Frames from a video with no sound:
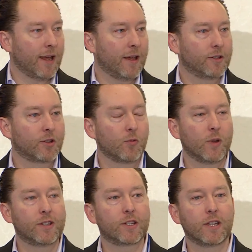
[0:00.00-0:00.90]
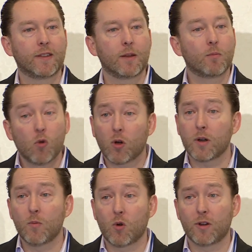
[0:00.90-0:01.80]
as we see that more
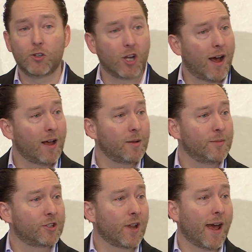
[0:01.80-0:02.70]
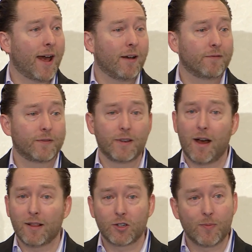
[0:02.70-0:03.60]
and more jobs have
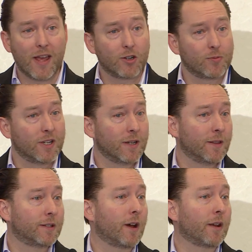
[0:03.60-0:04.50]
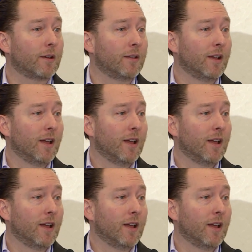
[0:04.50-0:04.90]
knowledge management in the title.